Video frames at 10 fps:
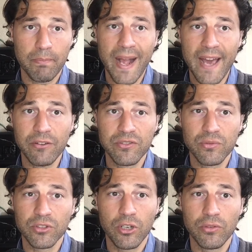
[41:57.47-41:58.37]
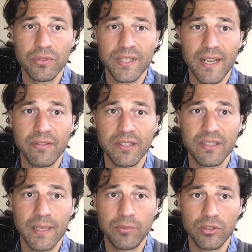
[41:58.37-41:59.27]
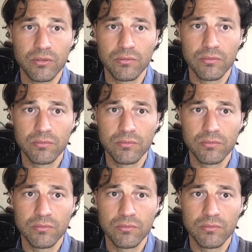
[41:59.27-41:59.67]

patterns which always have an exception.